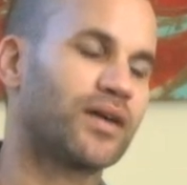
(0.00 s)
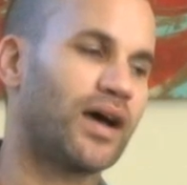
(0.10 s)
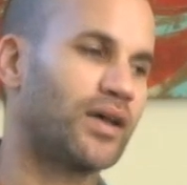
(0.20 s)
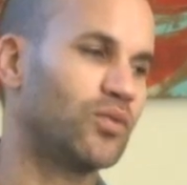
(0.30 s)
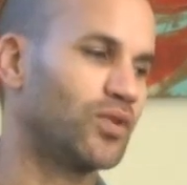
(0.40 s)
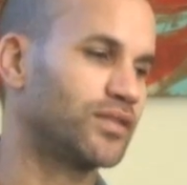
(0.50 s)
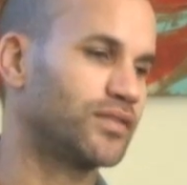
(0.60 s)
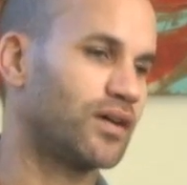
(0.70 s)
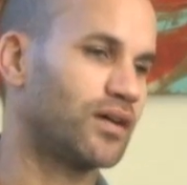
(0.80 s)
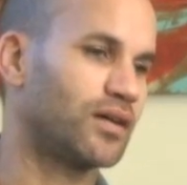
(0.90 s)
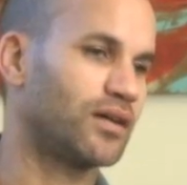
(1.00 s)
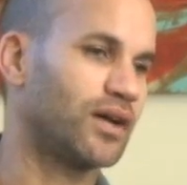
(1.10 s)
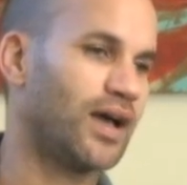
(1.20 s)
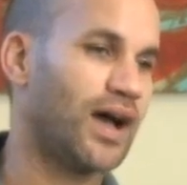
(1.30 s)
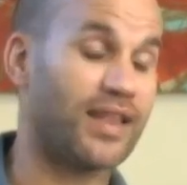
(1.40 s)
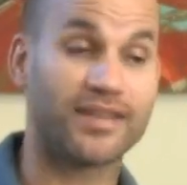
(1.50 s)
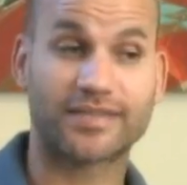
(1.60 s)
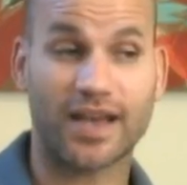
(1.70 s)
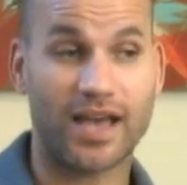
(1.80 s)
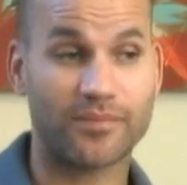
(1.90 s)
I was at the
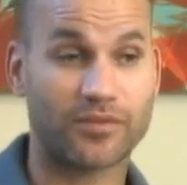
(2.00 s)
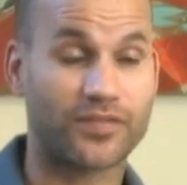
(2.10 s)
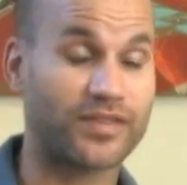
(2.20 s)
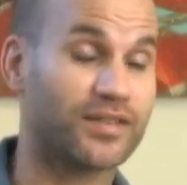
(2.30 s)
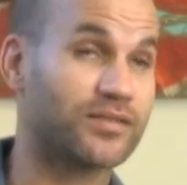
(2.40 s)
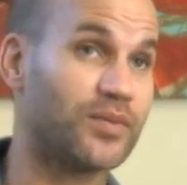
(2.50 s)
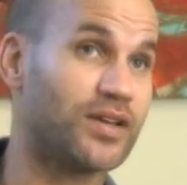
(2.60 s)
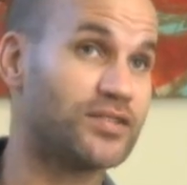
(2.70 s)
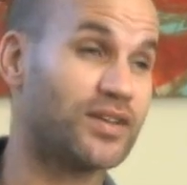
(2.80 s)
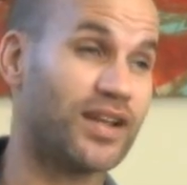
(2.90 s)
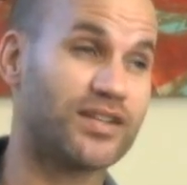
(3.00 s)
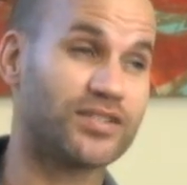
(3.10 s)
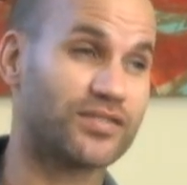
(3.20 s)
time a physics major, and I